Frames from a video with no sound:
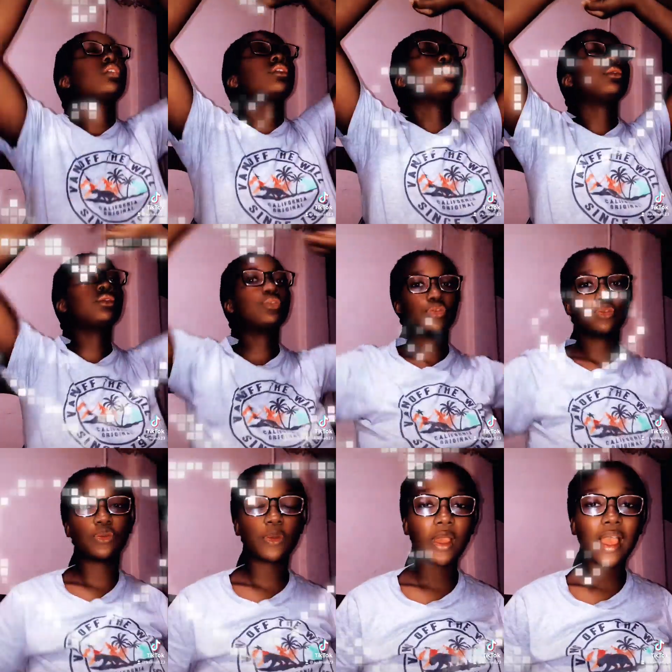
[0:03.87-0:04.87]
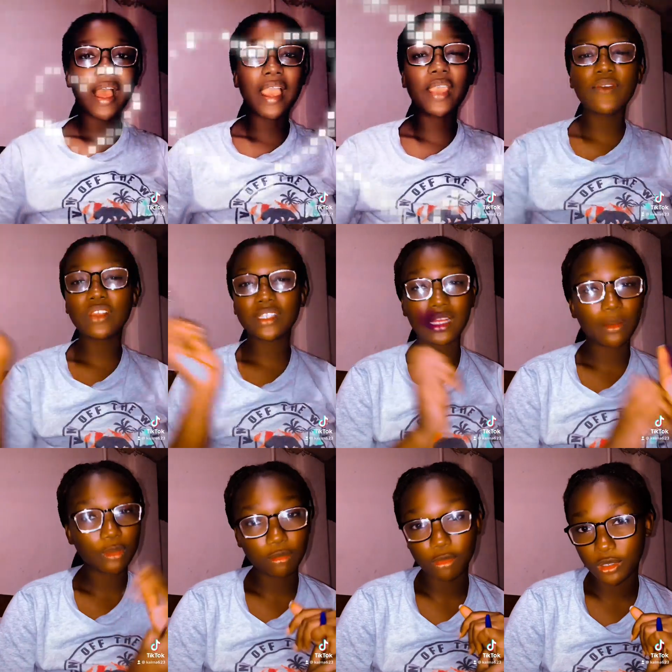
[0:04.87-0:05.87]
I have exam
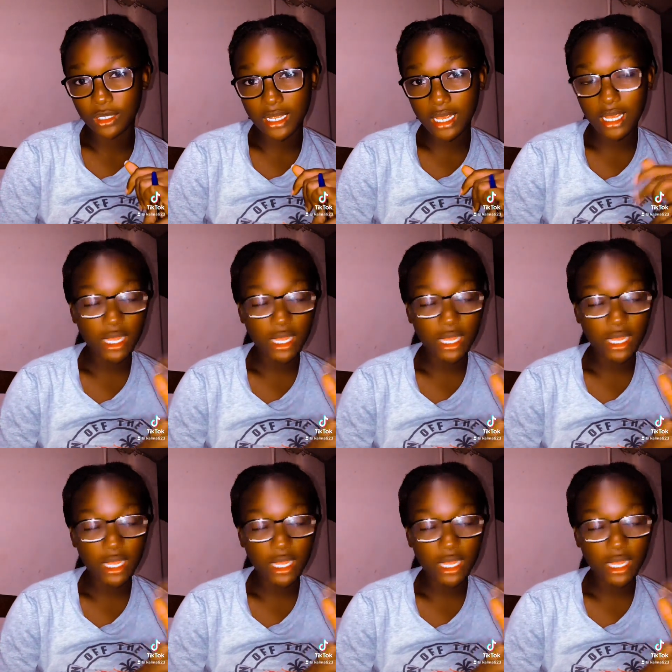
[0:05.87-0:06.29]
on Monday,